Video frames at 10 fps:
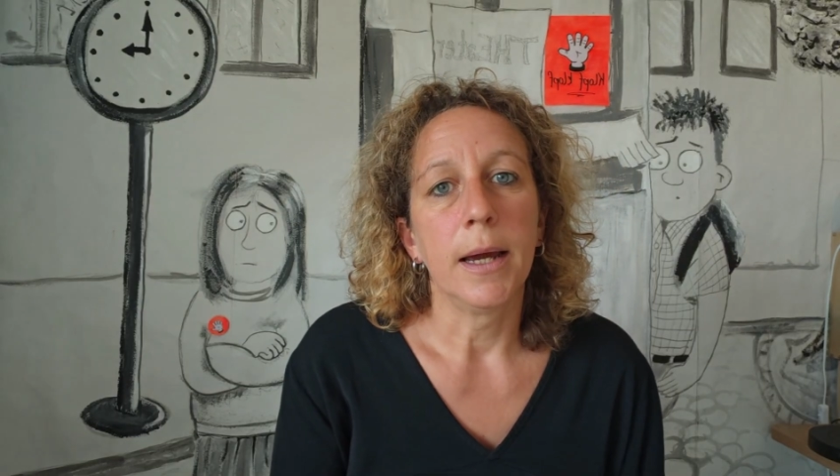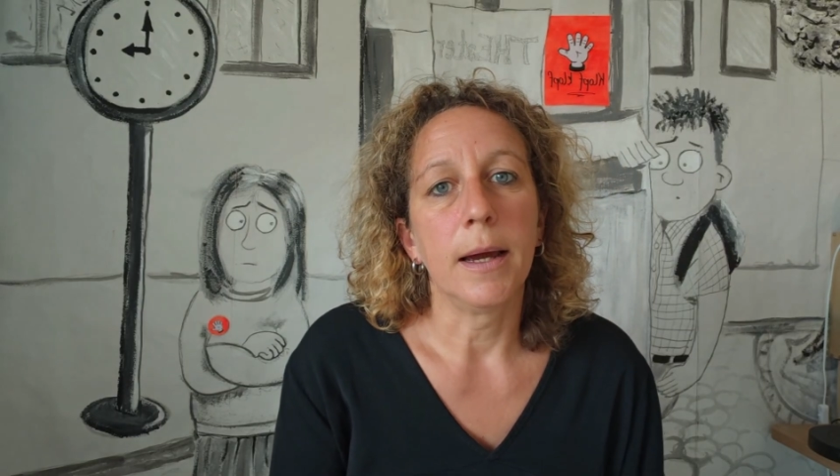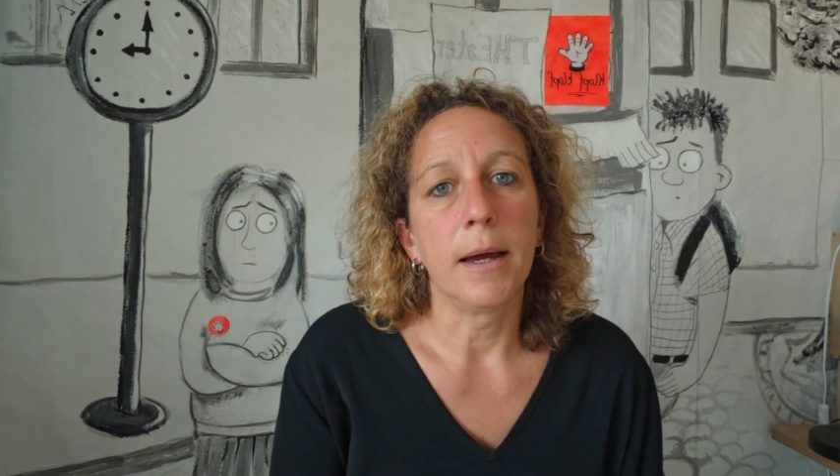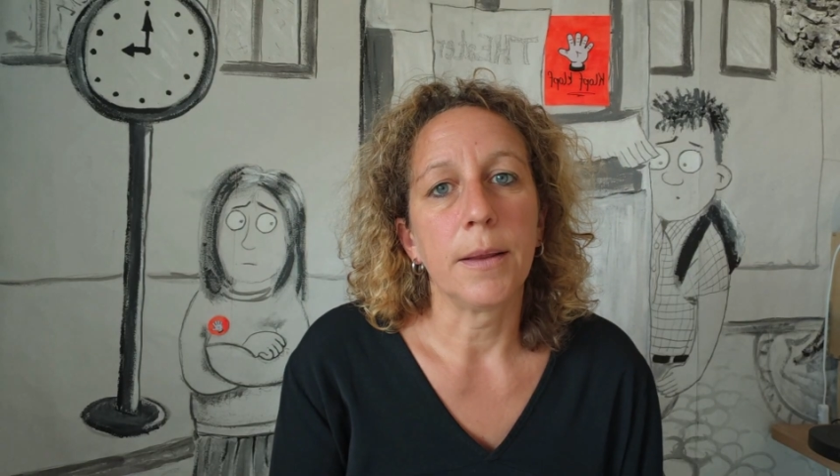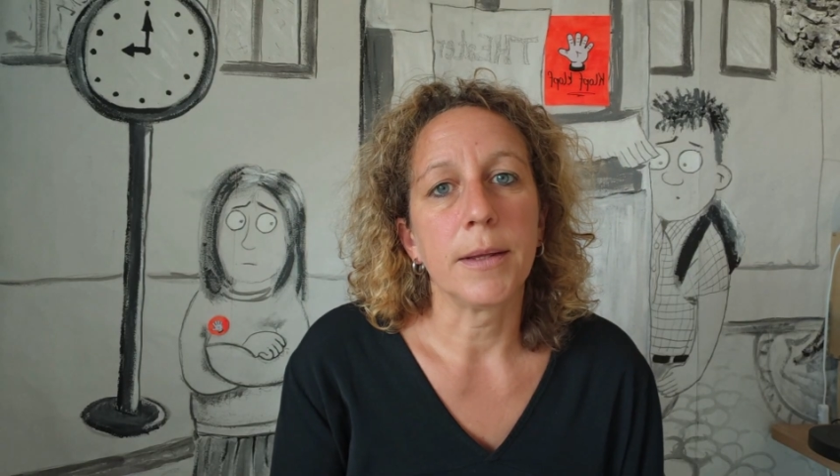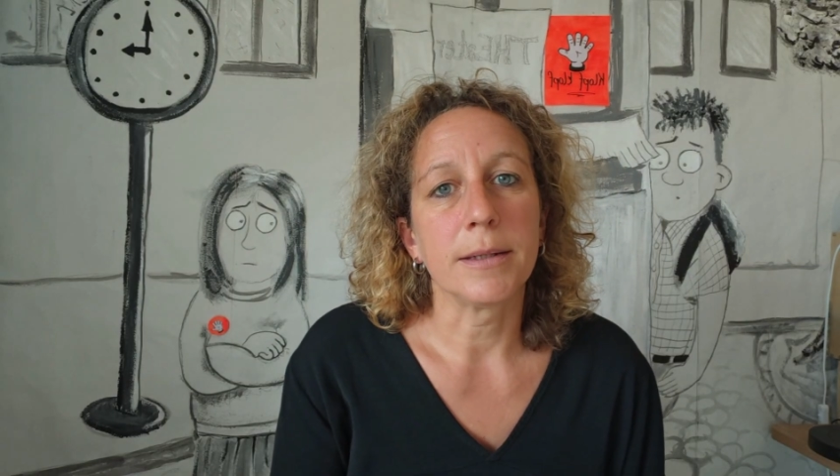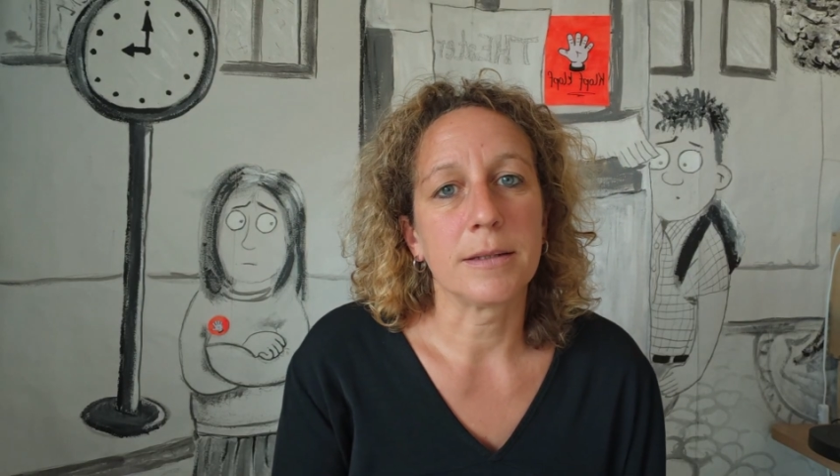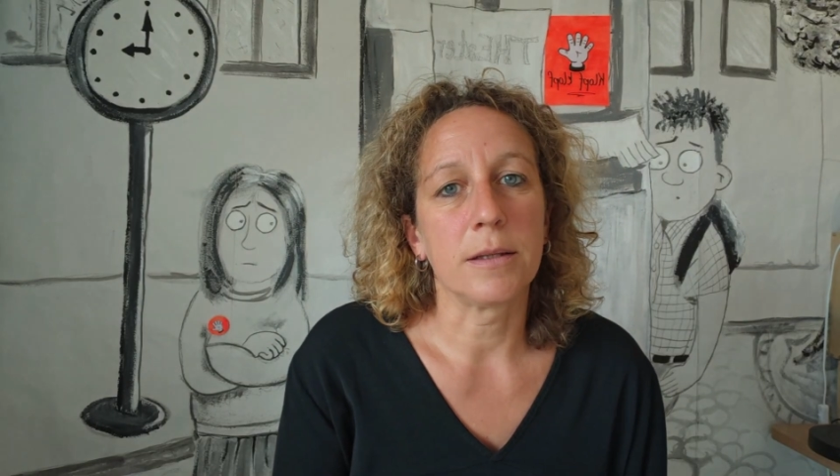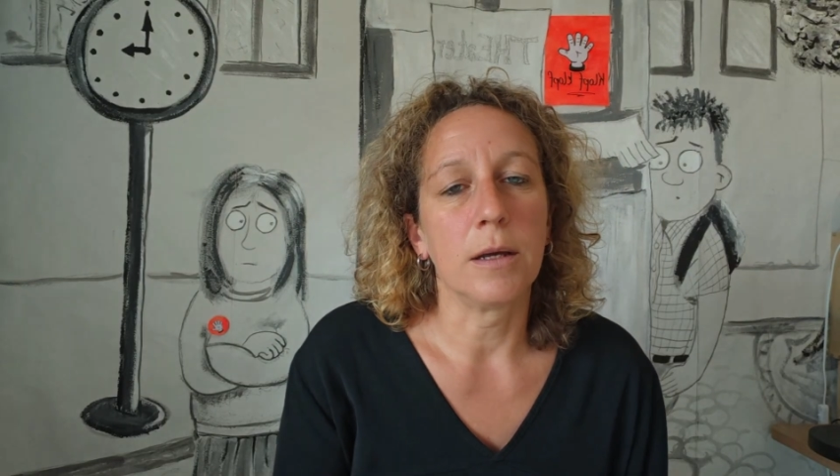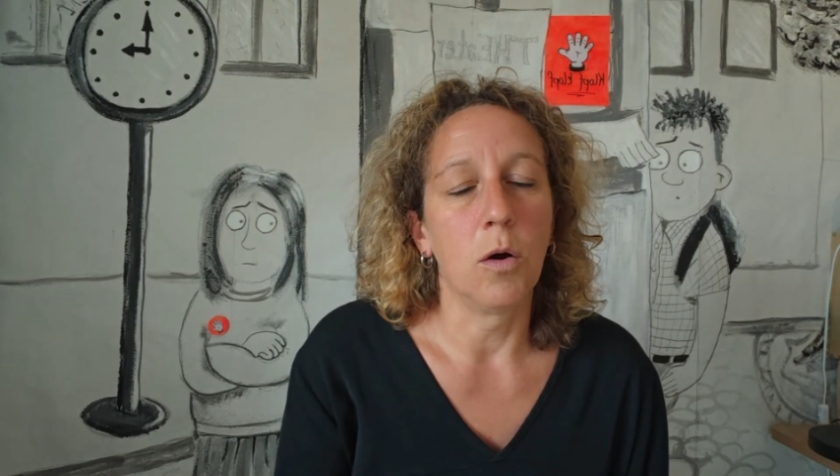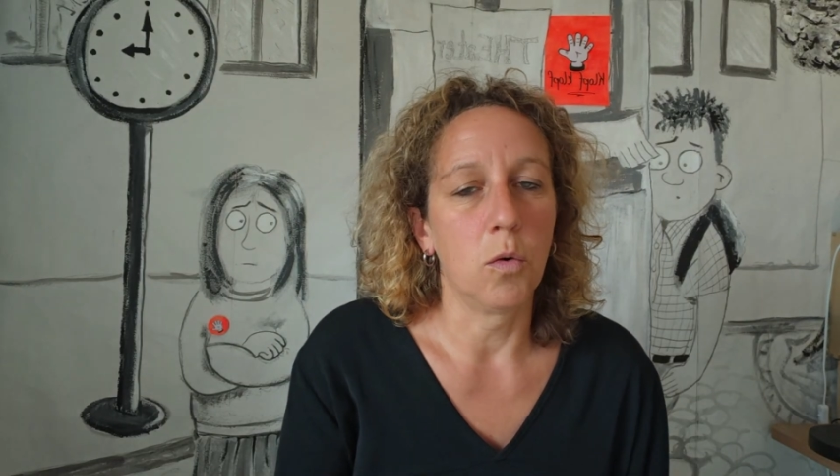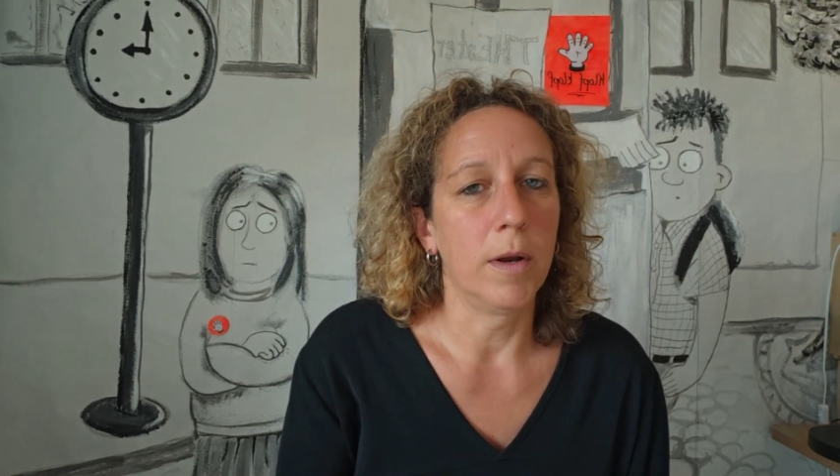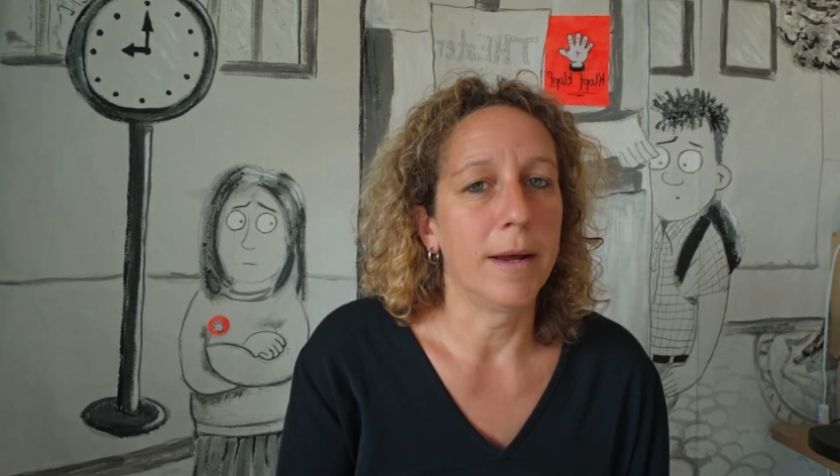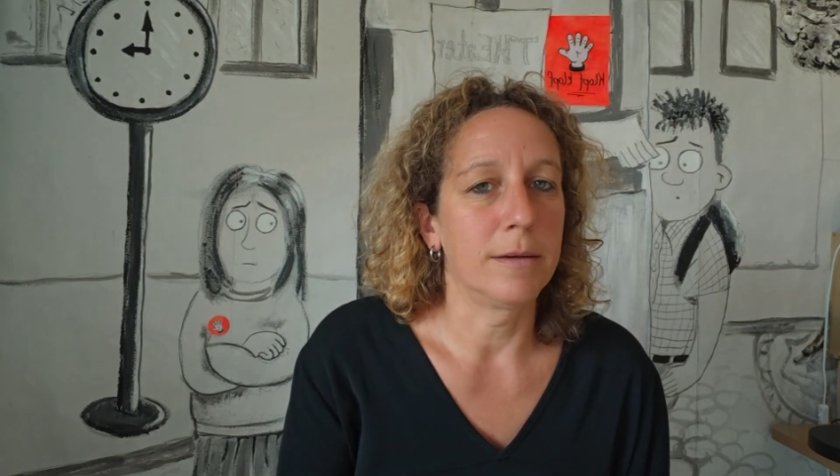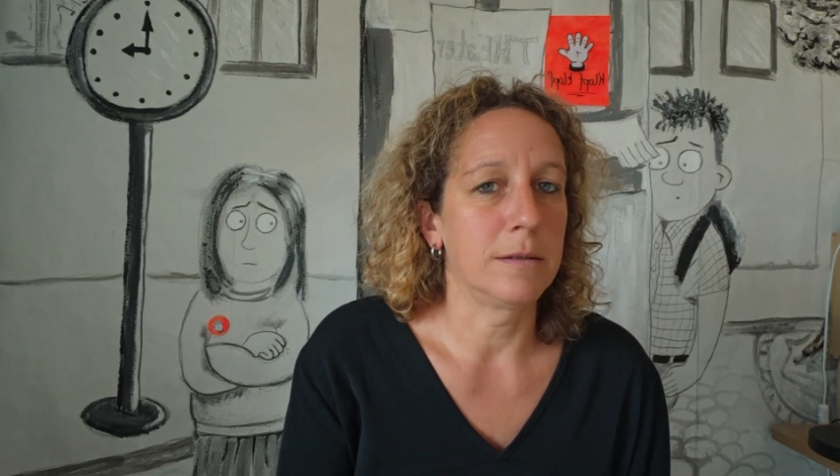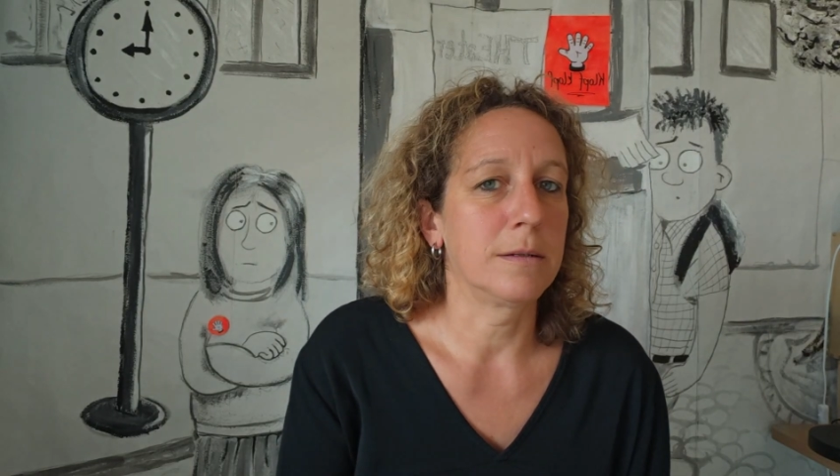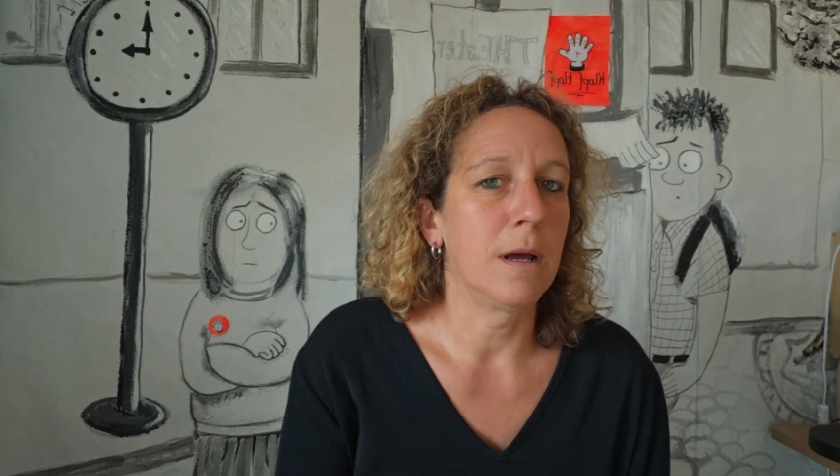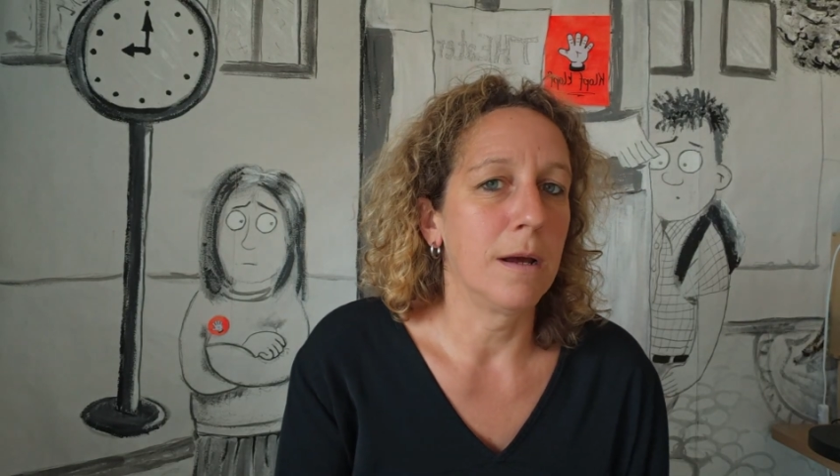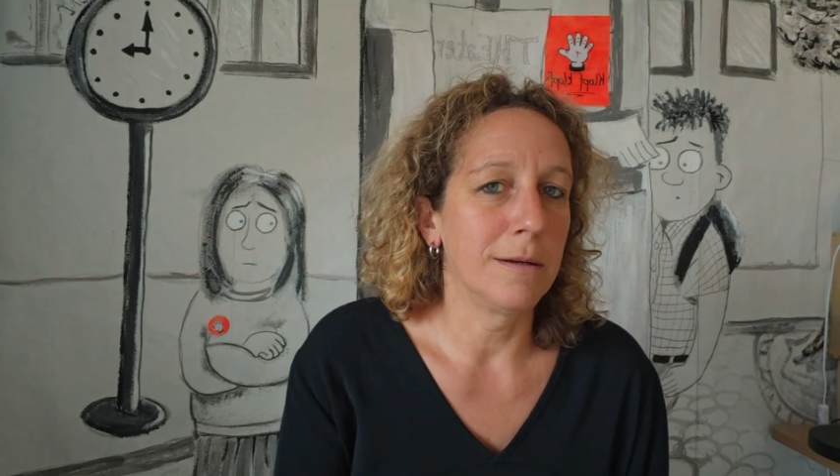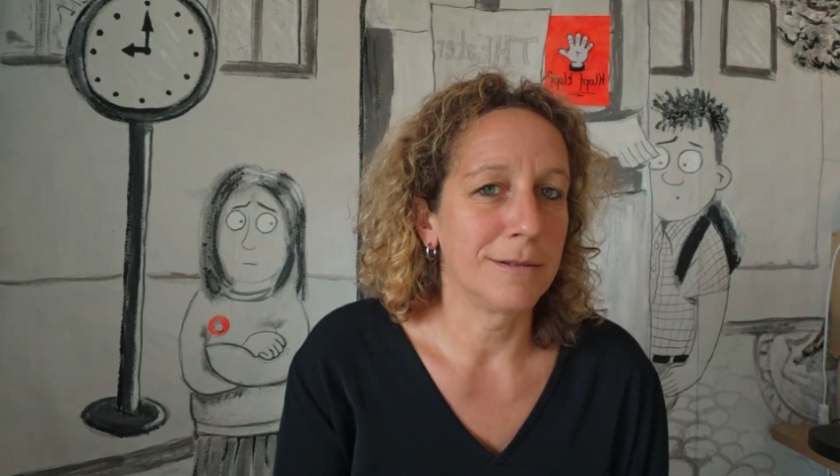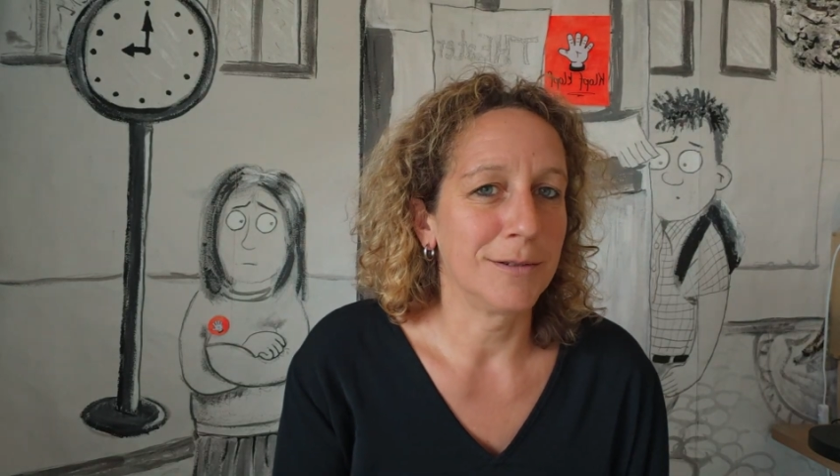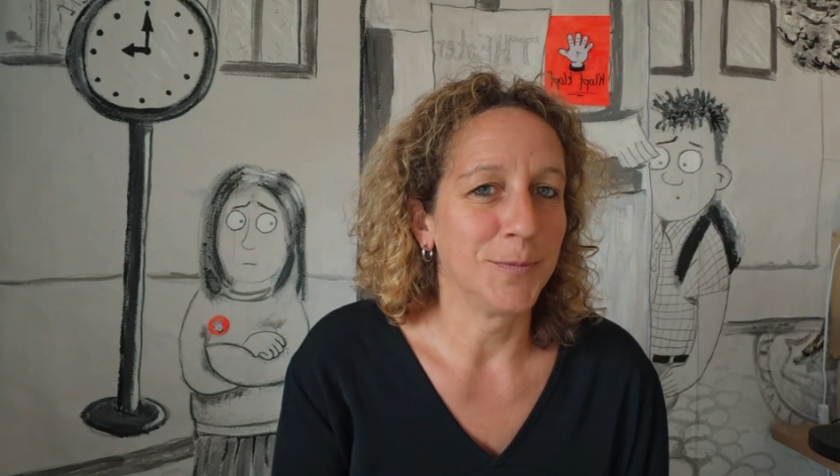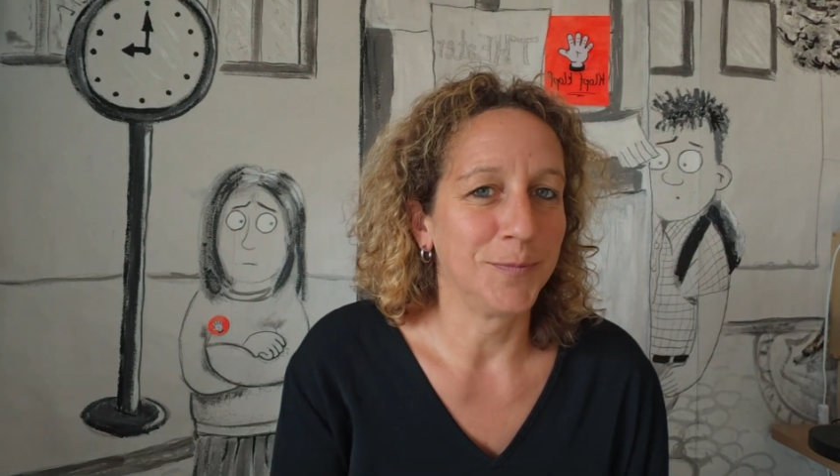And that's the whole exercise.